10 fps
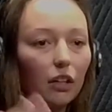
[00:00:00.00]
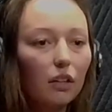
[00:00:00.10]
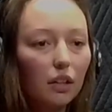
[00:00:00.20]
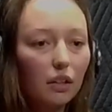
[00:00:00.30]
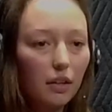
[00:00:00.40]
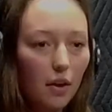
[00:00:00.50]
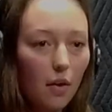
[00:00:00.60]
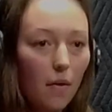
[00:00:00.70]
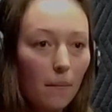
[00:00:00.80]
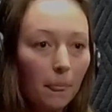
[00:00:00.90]
The green
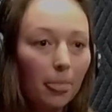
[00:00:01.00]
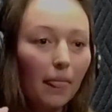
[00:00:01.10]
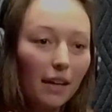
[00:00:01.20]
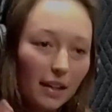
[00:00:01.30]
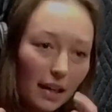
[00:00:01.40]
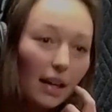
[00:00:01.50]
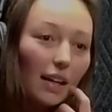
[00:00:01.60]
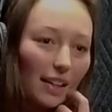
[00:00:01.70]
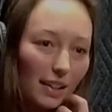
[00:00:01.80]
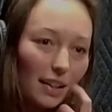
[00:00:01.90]
bandanas hanging off the
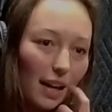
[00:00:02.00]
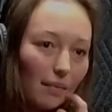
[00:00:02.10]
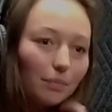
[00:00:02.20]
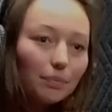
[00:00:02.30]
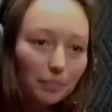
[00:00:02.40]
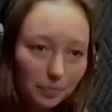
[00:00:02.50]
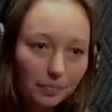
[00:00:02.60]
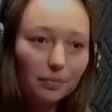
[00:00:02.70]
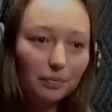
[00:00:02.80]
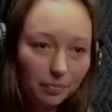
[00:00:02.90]
backpacks and
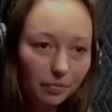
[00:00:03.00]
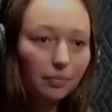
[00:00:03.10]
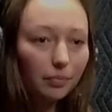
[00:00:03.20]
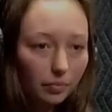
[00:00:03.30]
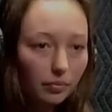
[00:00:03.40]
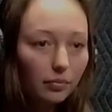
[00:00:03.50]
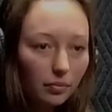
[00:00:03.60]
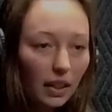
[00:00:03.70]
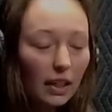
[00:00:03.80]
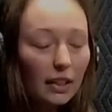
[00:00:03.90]
such. Yeah.